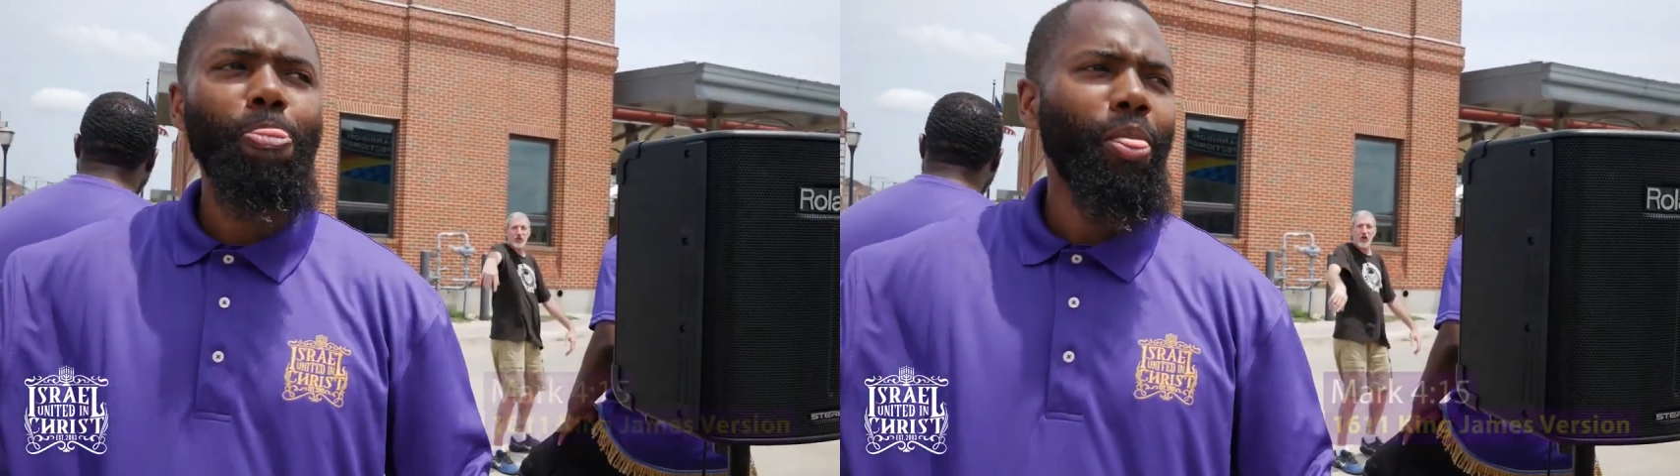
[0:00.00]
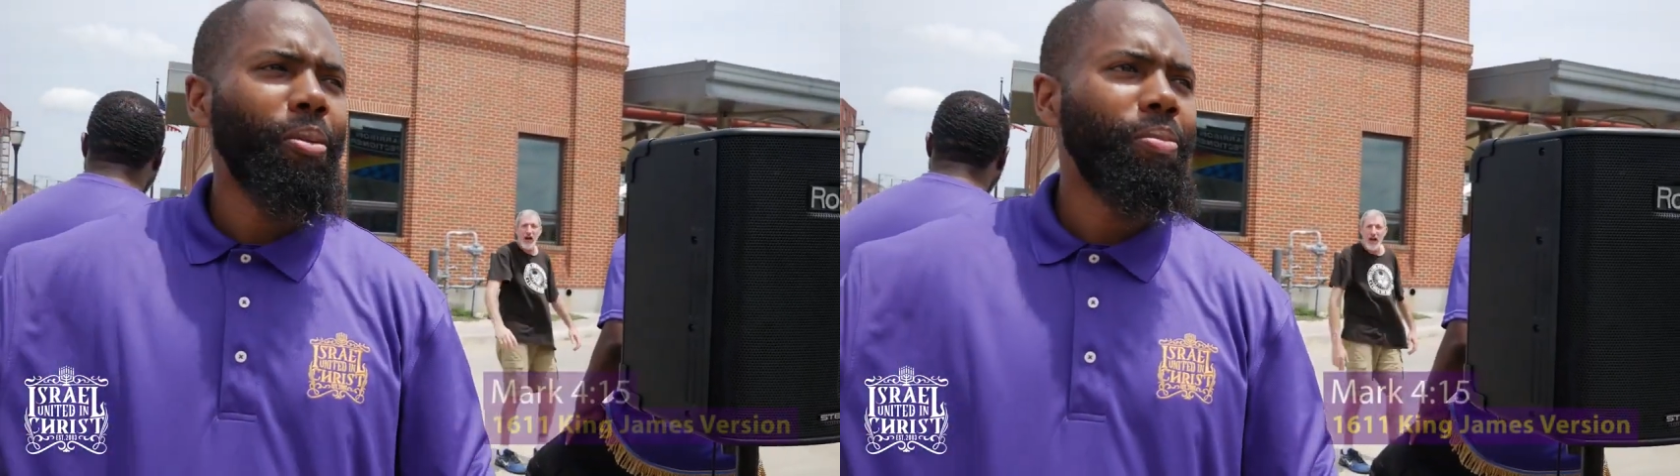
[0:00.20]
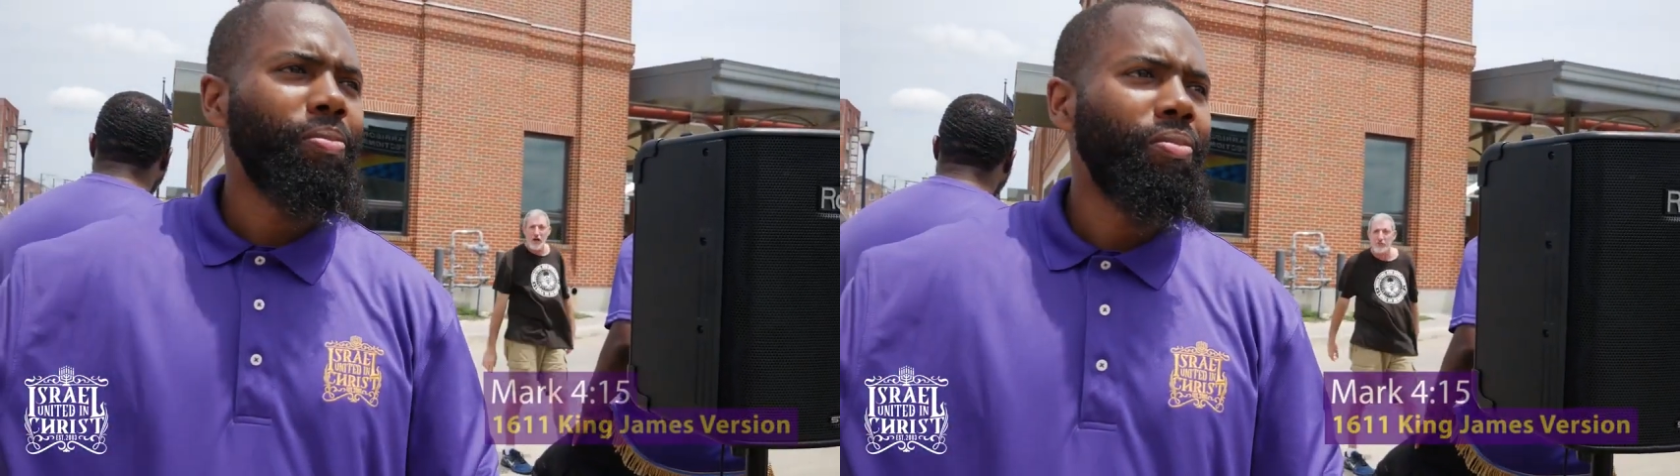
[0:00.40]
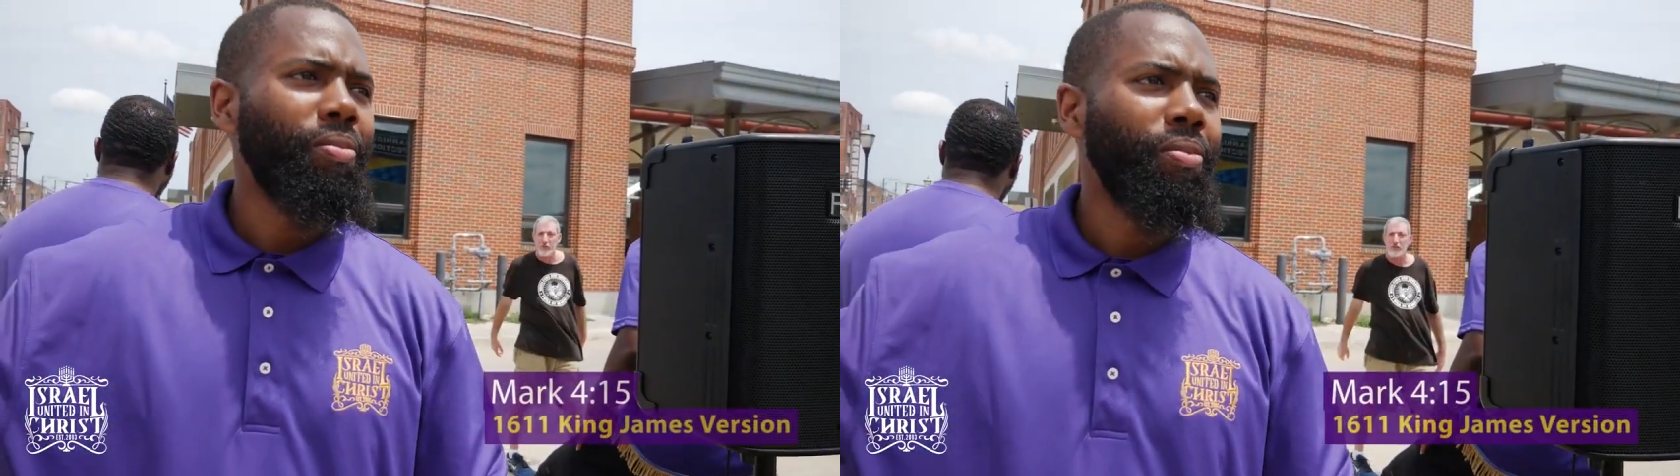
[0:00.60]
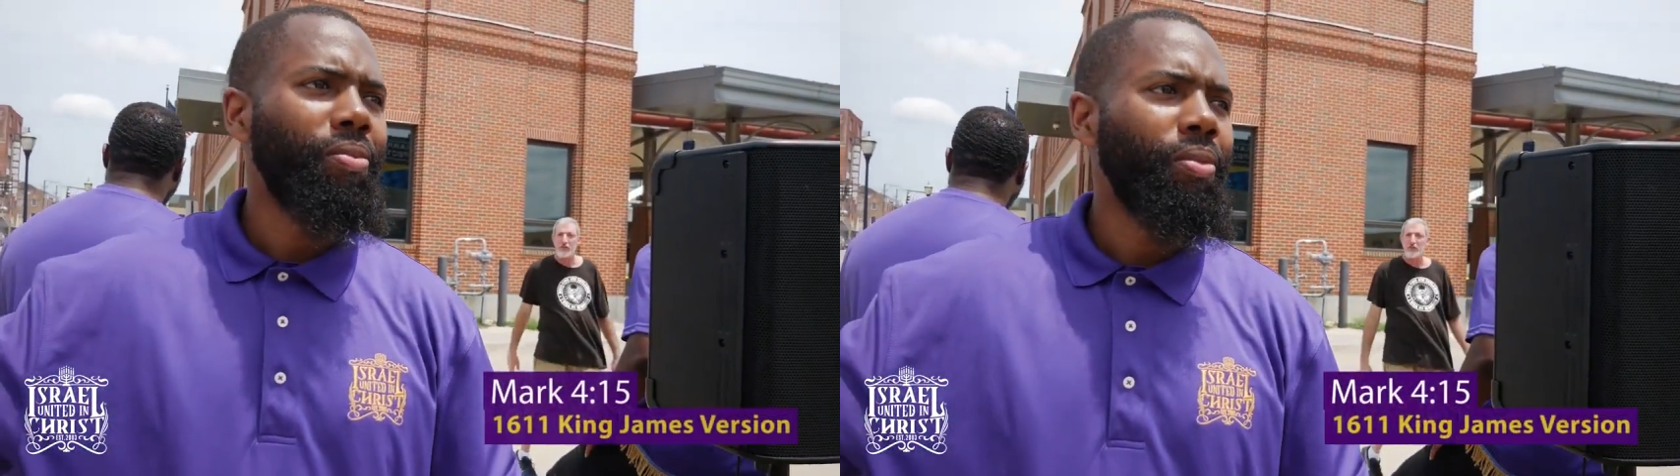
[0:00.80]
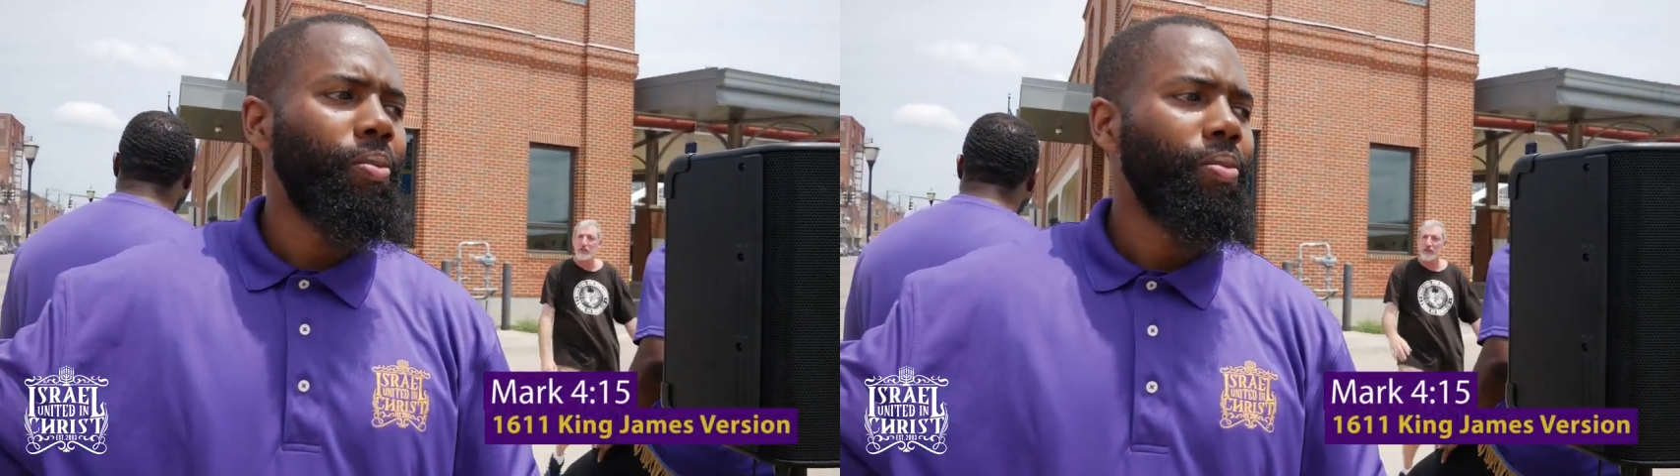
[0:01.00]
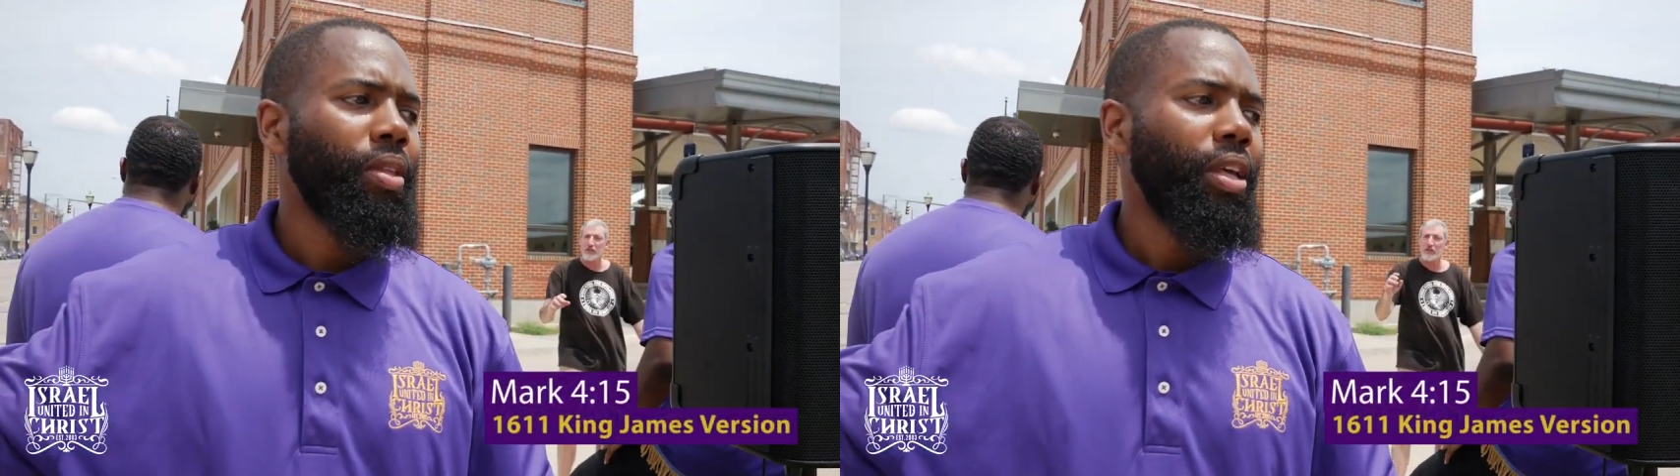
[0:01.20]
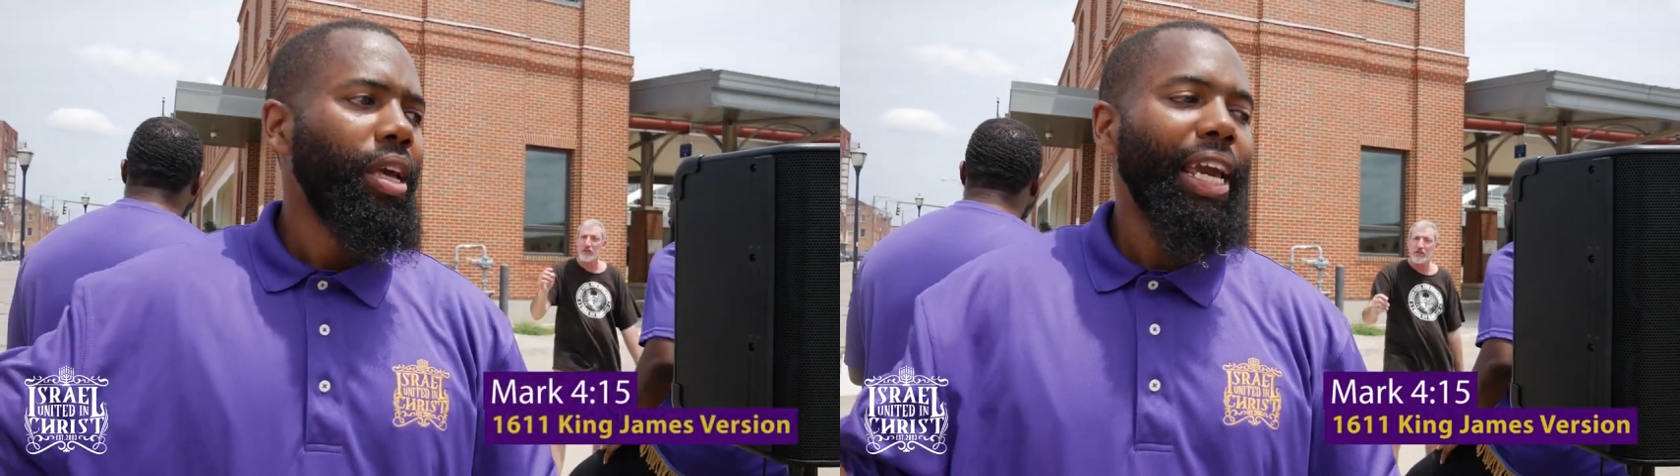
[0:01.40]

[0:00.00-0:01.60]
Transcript: And taketh away.